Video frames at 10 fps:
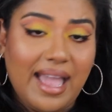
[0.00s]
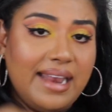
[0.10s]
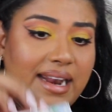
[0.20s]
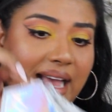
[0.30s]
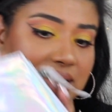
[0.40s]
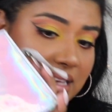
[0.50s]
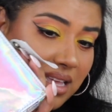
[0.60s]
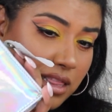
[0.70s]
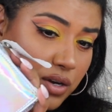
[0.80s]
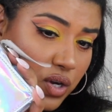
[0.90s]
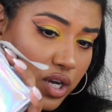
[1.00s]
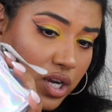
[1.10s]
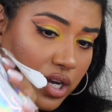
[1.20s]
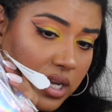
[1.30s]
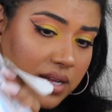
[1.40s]
And it has like a little
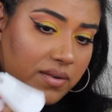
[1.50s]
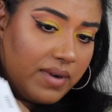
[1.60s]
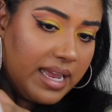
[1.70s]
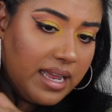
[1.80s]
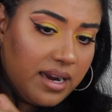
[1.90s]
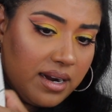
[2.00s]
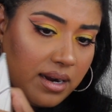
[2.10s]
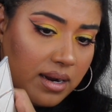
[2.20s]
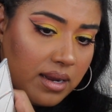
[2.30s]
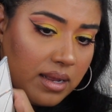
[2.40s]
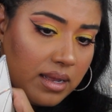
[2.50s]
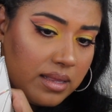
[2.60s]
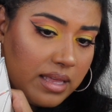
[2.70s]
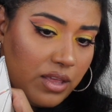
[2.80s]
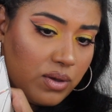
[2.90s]
hook right here
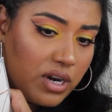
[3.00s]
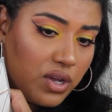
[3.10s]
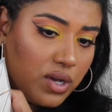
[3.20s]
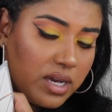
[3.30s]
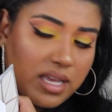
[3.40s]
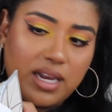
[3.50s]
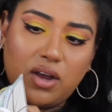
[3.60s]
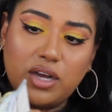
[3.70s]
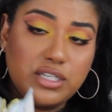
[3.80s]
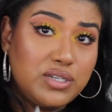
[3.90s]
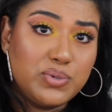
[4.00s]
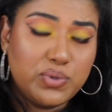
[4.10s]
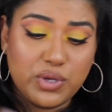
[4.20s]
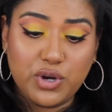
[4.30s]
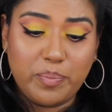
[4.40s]
that you can hook it
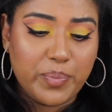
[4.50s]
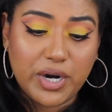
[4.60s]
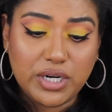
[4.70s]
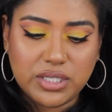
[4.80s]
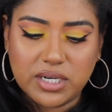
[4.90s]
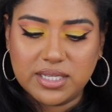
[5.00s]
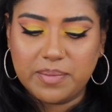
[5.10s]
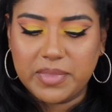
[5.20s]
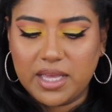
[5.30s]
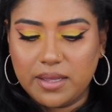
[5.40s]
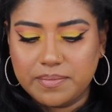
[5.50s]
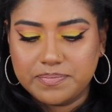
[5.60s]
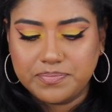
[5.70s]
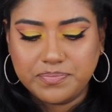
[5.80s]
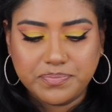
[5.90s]
onto your purse or something,
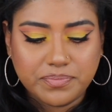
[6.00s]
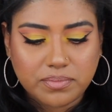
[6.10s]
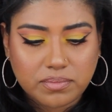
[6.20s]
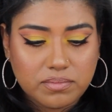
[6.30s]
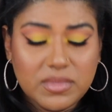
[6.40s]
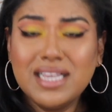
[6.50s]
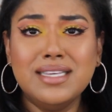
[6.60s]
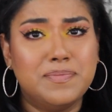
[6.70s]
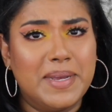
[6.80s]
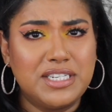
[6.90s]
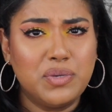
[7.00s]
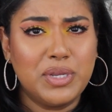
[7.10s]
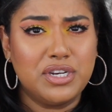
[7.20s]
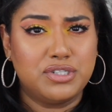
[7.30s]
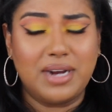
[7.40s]
especially
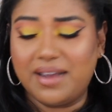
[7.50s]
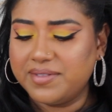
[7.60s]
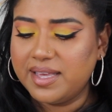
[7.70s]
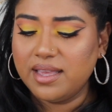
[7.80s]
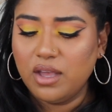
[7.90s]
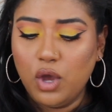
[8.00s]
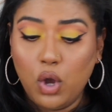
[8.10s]
when you're traveling